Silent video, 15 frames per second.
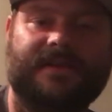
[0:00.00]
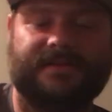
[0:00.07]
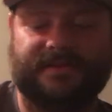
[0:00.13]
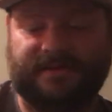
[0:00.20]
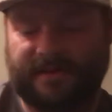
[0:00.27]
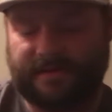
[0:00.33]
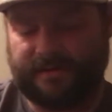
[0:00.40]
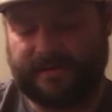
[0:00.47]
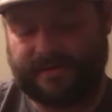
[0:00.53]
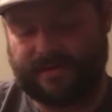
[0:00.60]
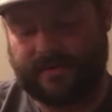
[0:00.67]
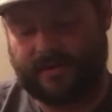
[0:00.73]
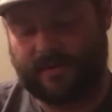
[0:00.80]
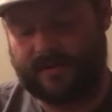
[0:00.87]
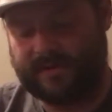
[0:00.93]
so
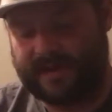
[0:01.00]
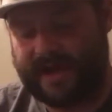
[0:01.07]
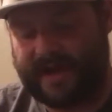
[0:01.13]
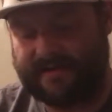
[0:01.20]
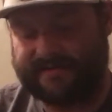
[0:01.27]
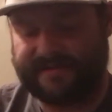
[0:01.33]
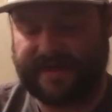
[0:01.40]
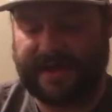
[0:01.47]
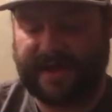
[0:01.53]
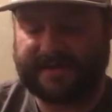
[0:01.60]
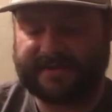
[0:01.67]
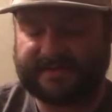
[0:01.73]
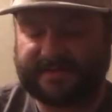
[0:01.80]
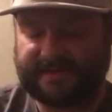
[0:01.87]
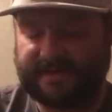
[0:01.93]
cool to have
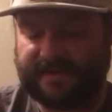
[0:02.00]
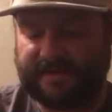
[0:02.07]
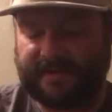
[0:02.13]
that.